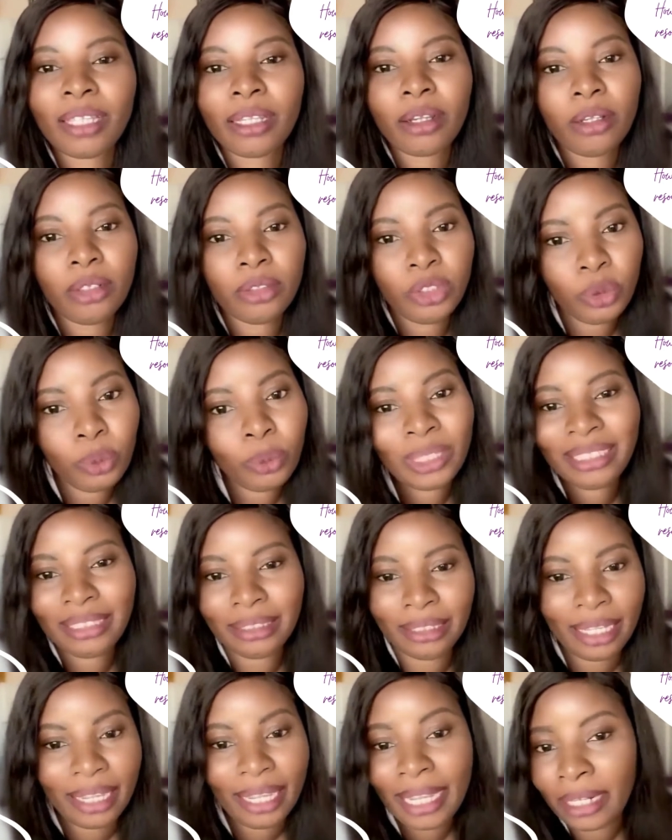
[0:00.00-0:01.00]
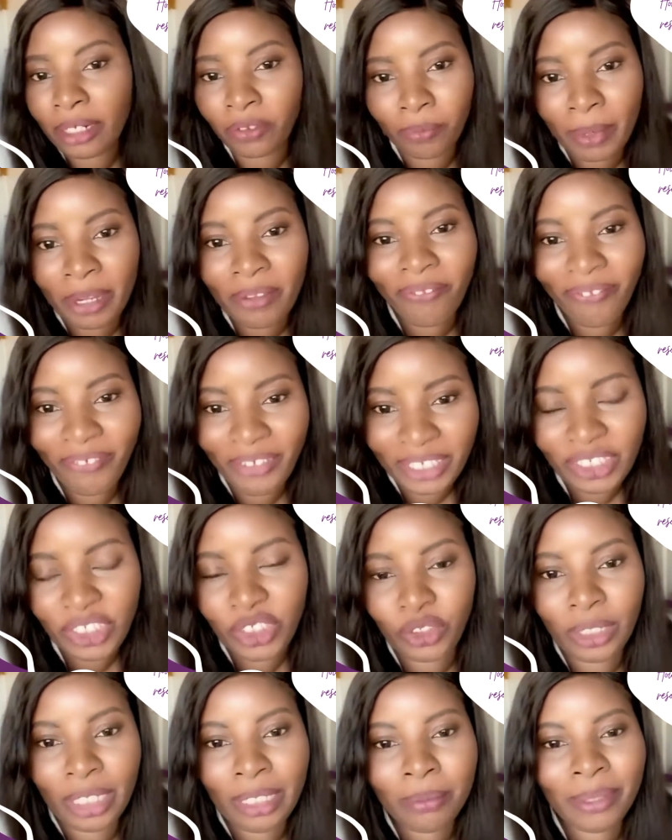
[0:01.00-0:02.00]
towards the end of my first
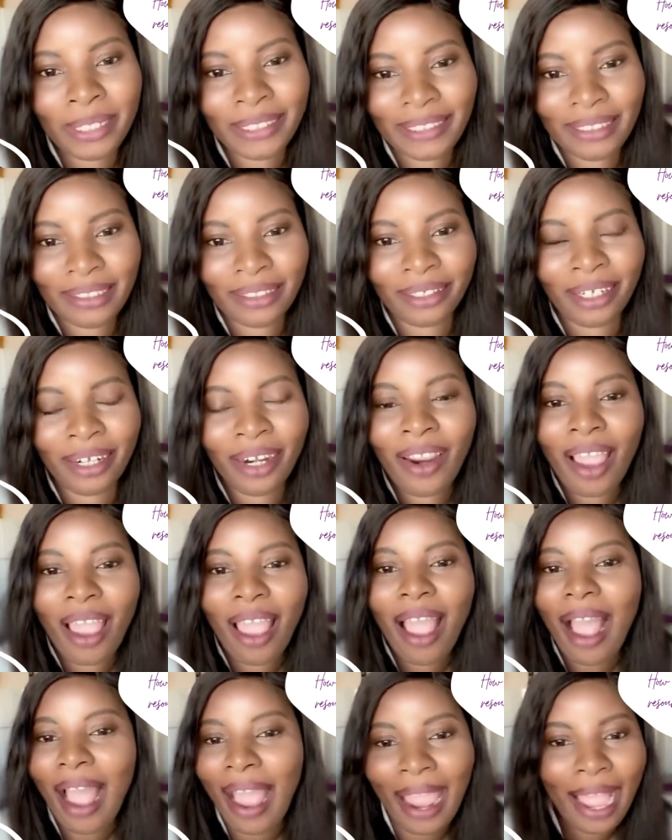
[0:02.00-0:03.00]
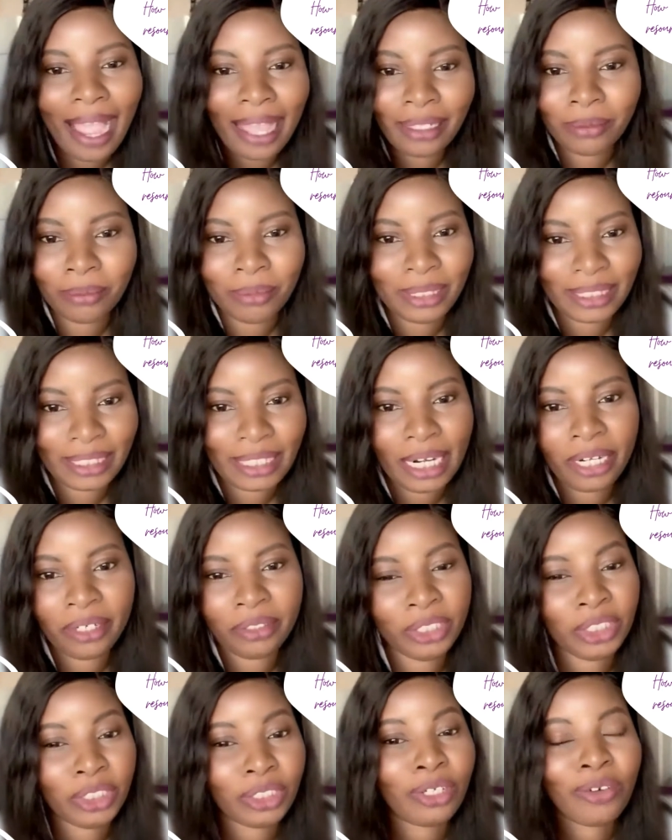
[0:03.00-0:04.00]
trimester, I had a
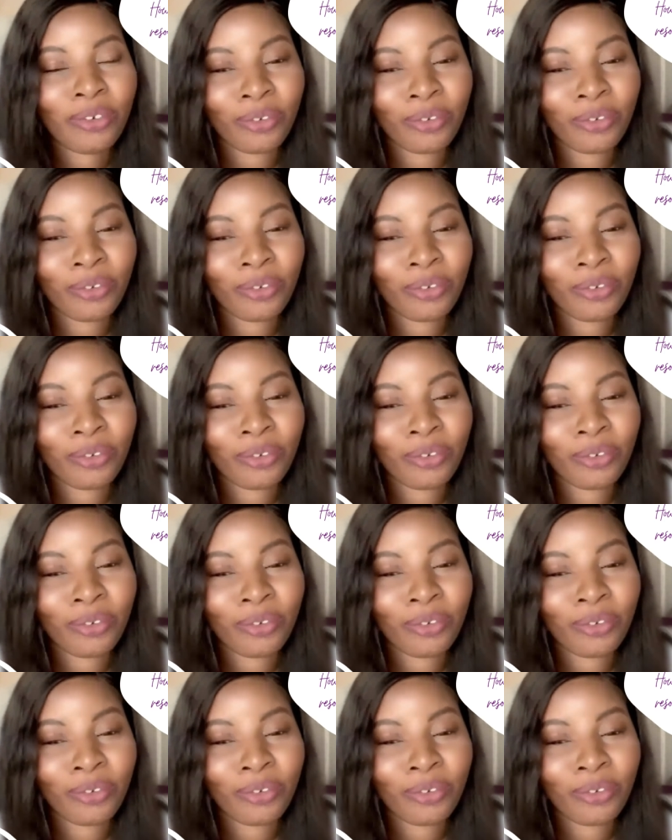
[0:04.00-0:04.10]
miscarriage.